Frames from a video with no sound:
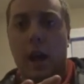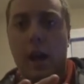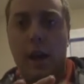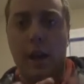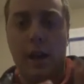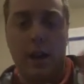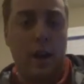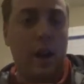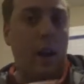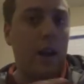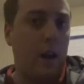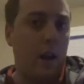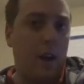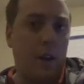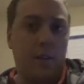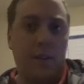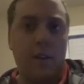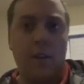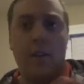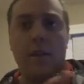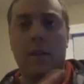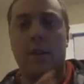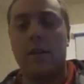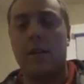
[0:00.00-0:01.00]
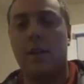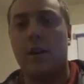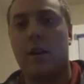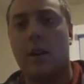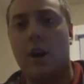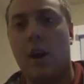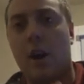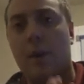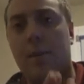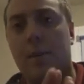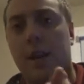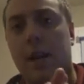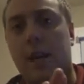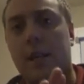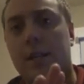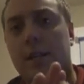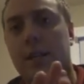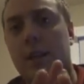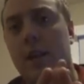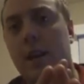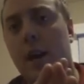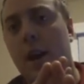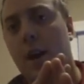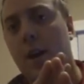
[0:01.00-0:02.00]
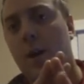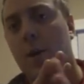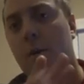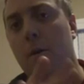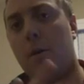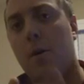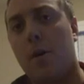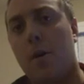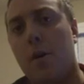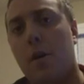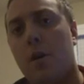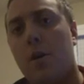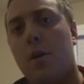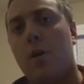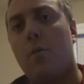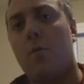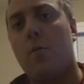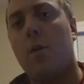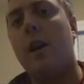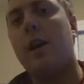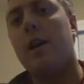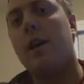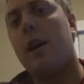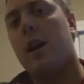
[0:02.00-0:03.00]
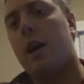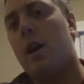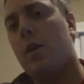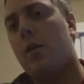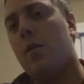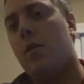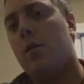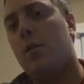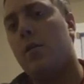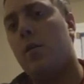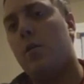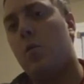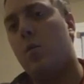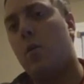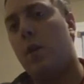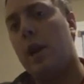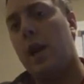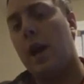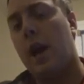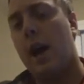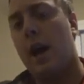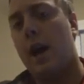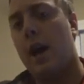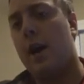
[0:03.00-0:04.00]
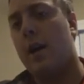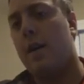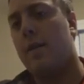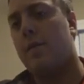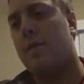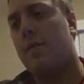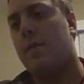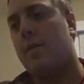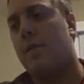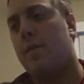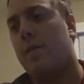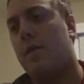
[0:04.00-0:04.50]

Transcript: and I said this in the comment, I said how right now we have